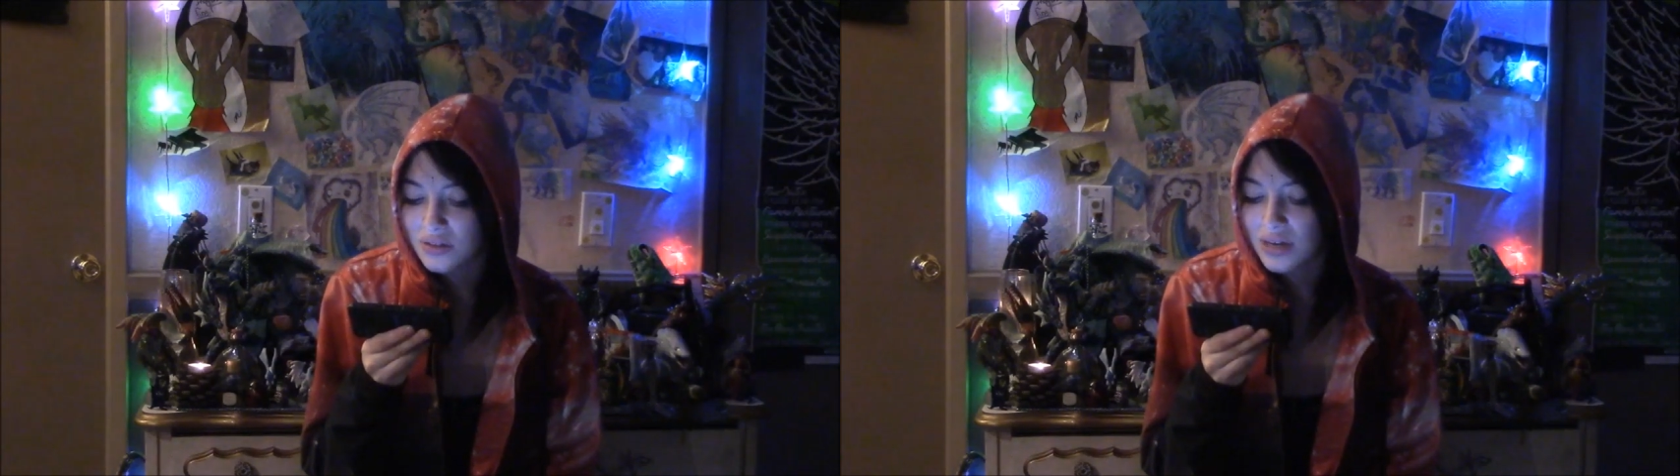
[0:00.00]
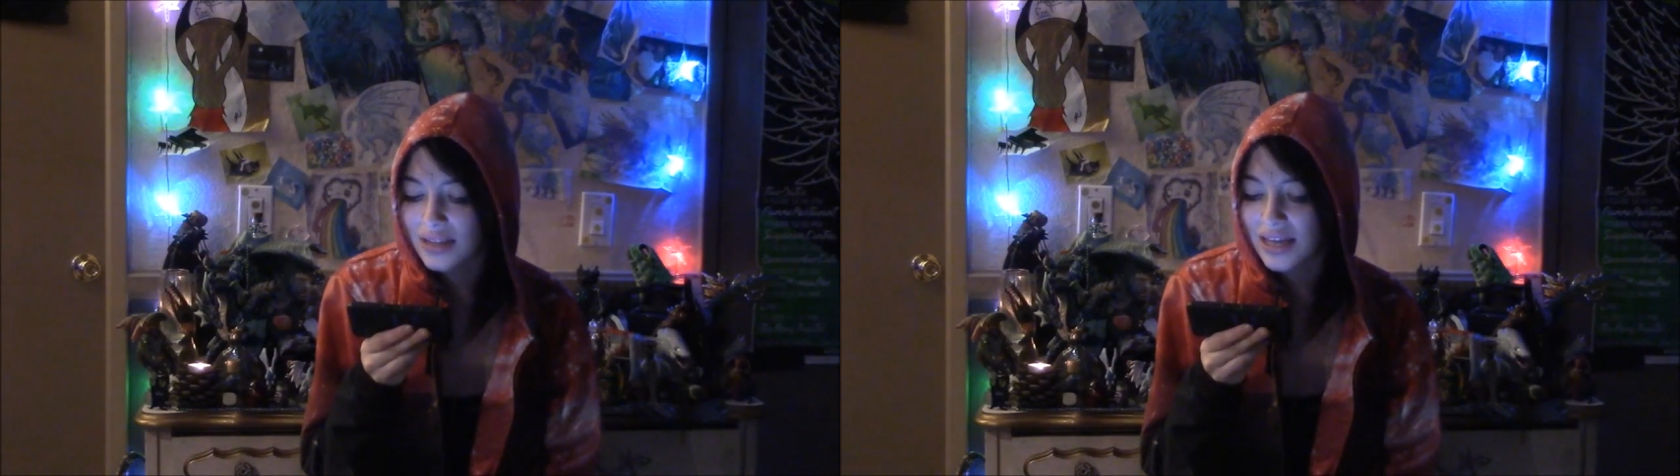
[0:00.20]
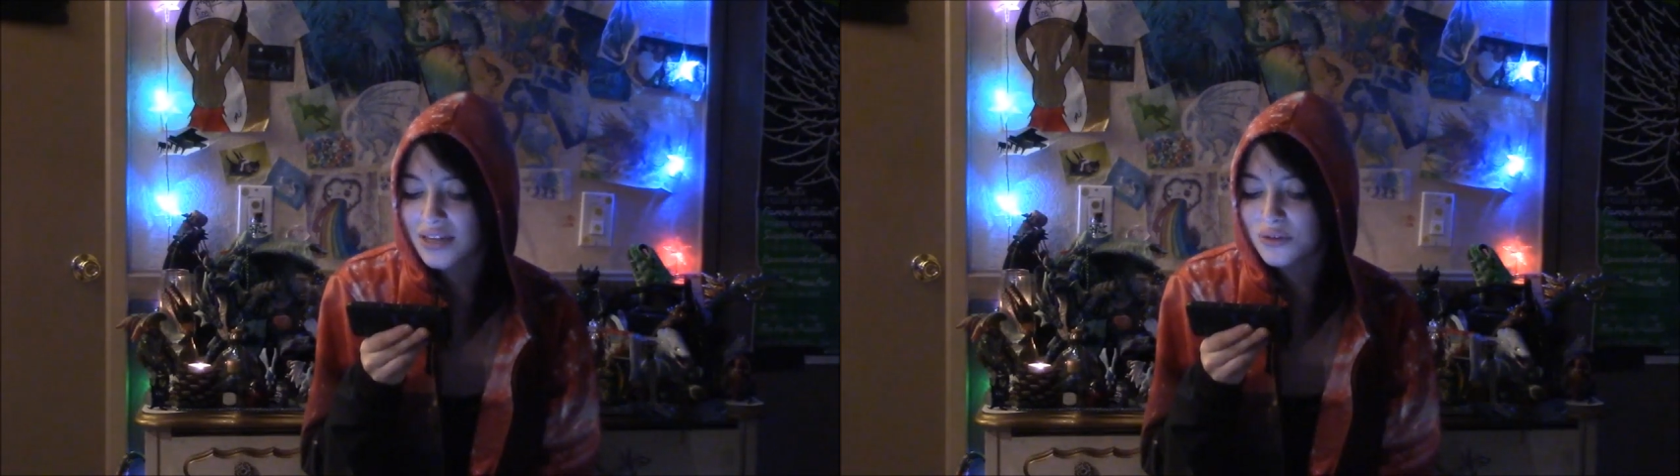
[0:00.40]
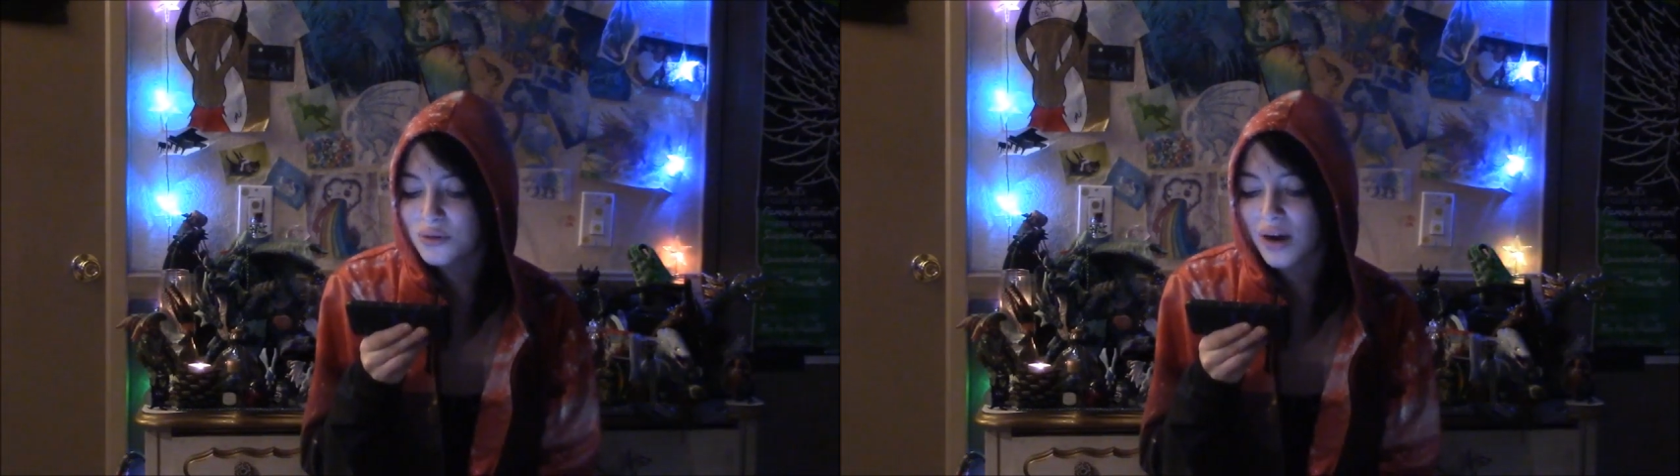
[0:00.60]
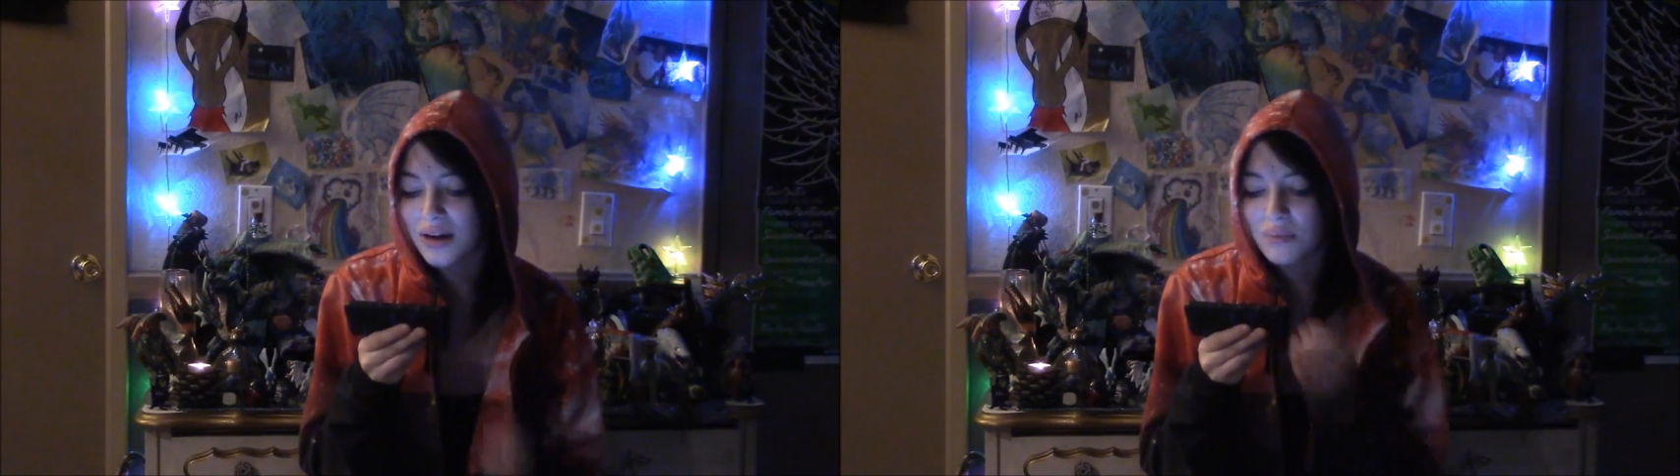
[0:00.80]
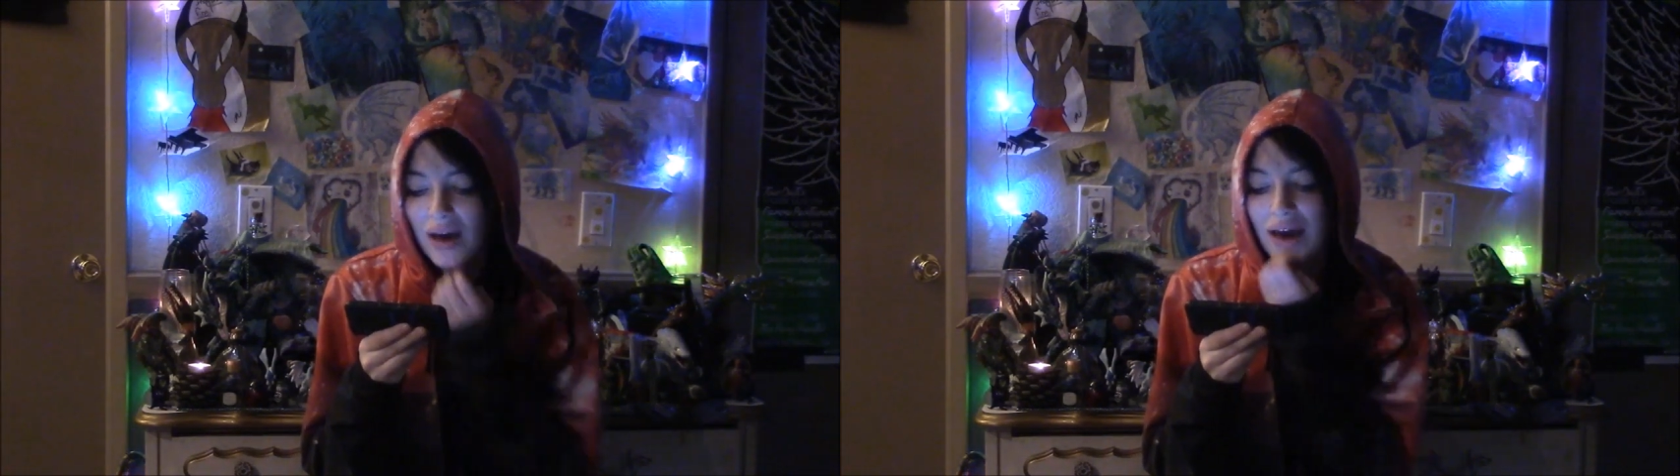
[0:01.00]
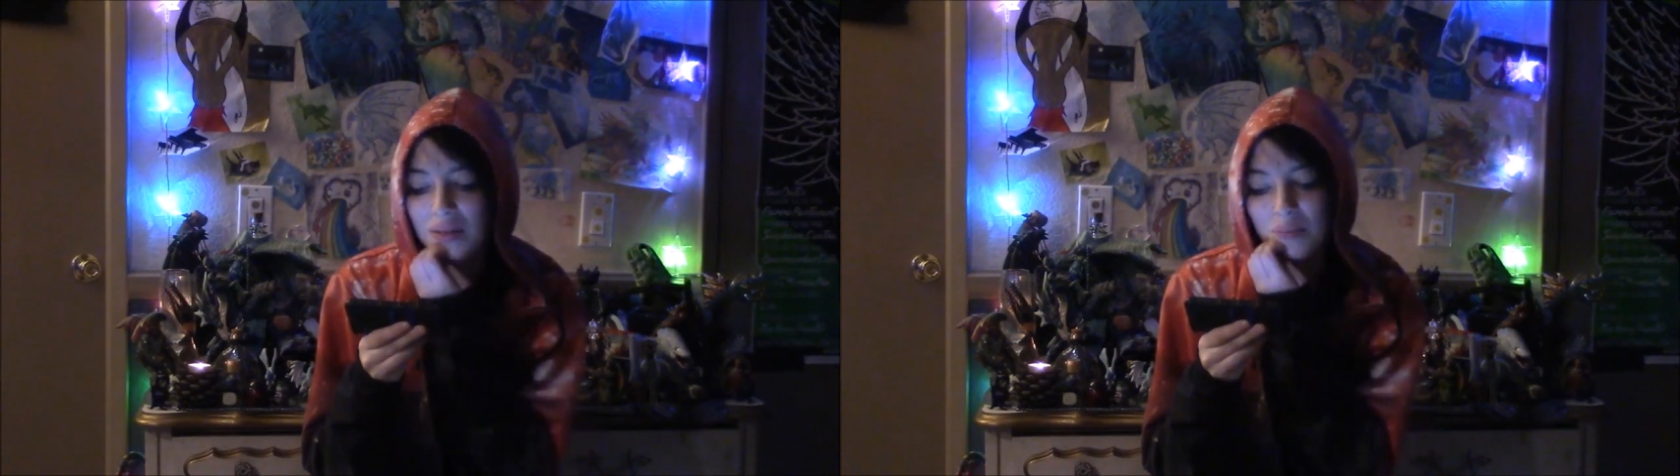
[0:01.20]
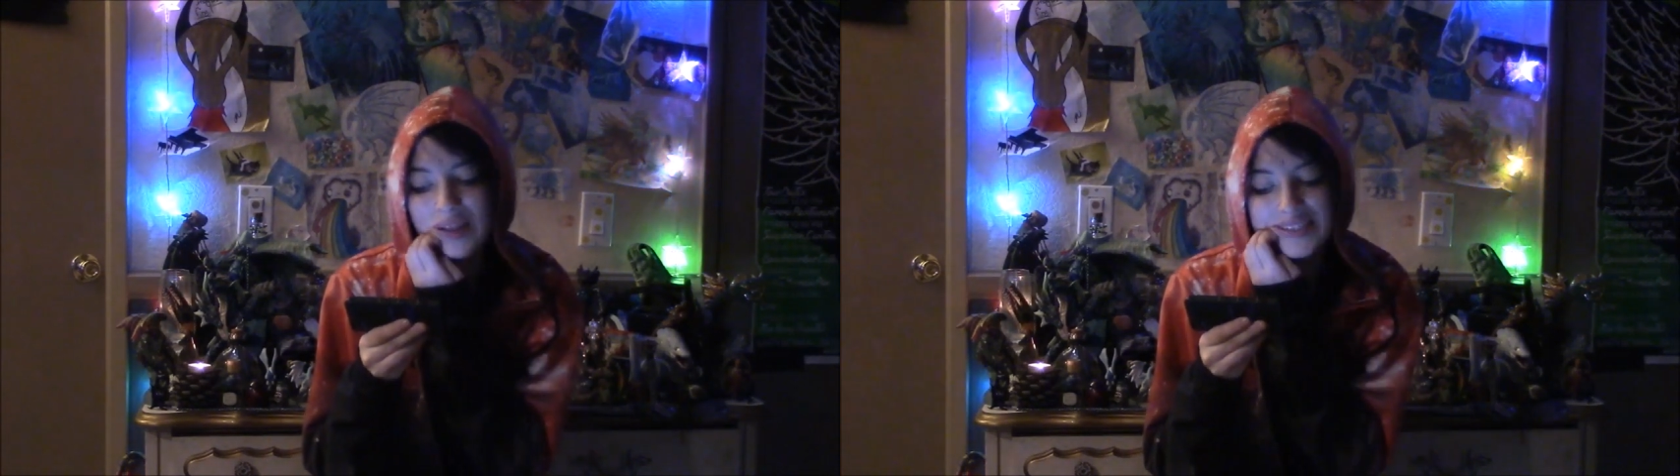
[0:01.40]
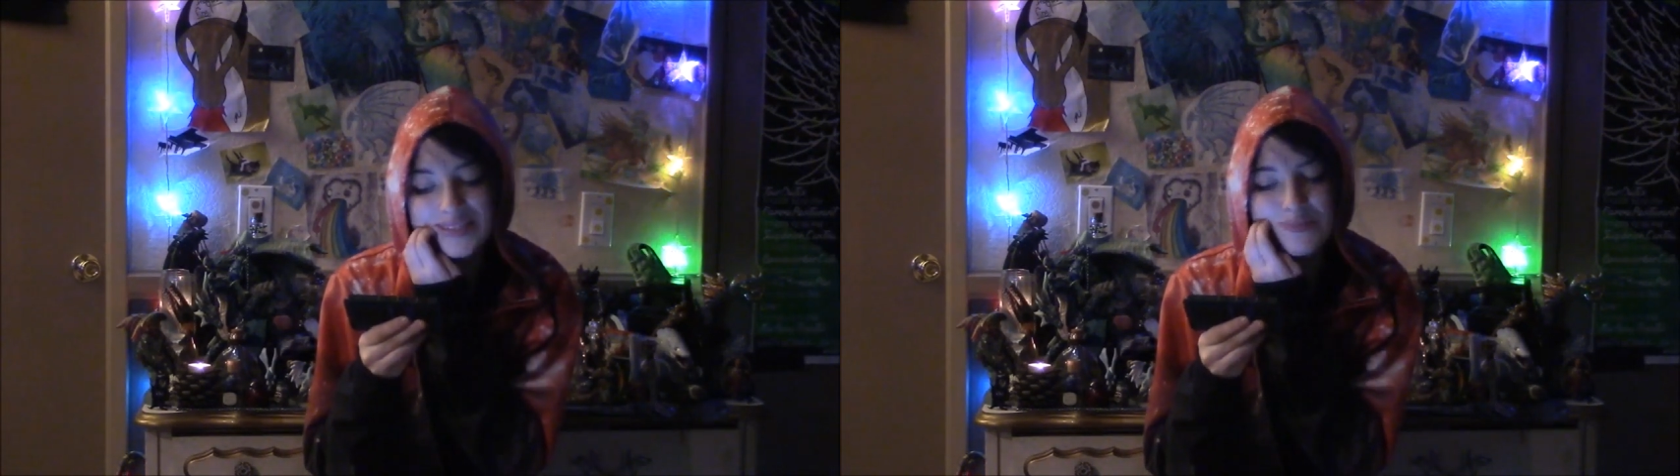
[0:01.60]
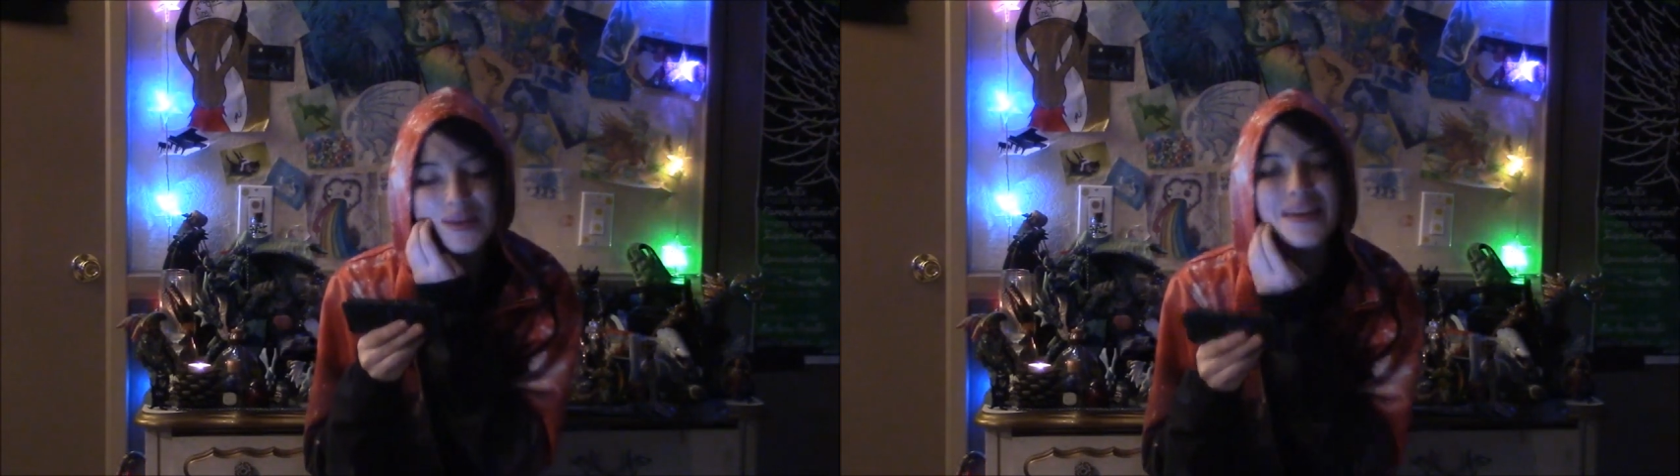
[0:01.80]
I like you dragon path,
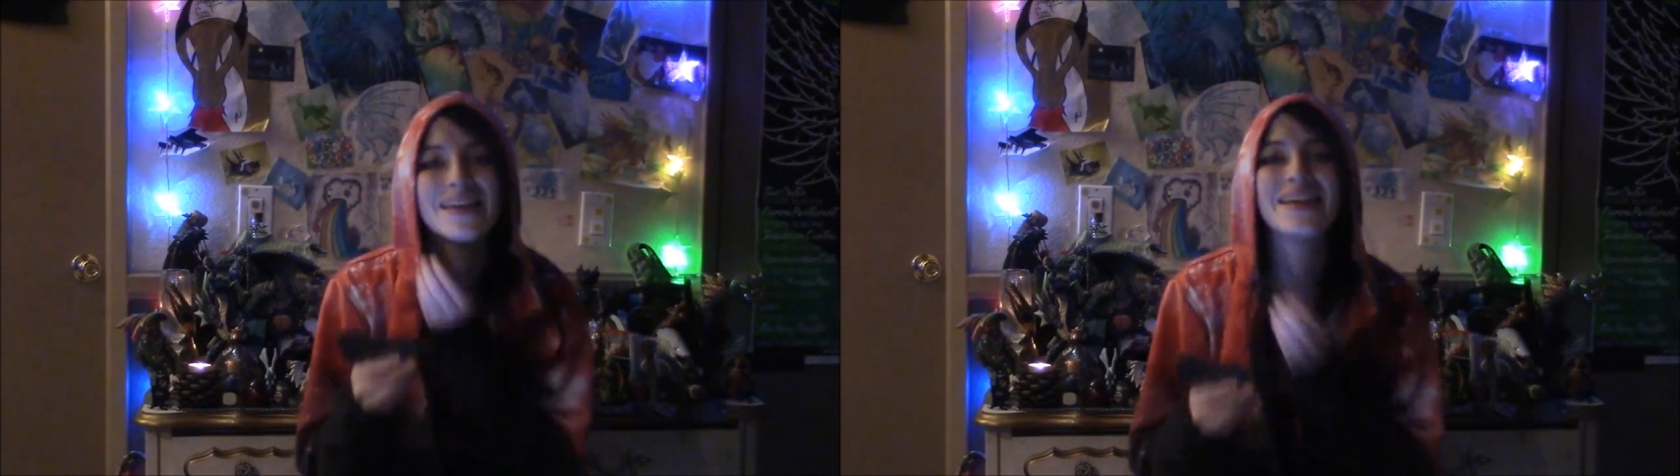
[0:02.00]
blessed be.